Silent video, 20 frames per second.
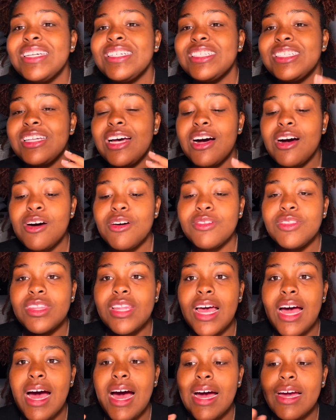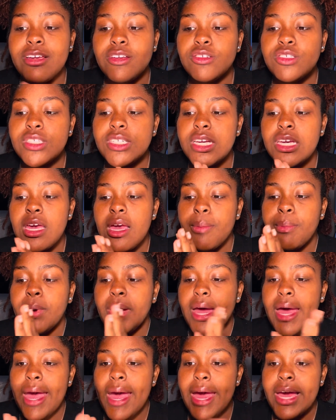So I usually keep
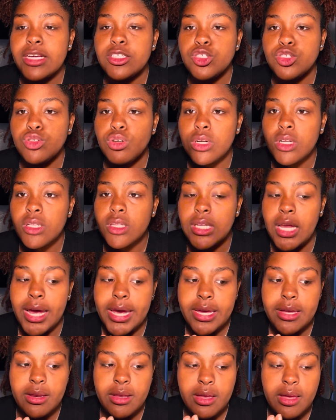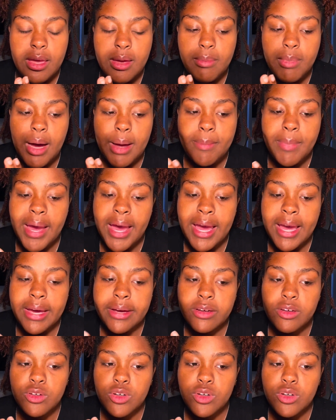an extra light in my bag,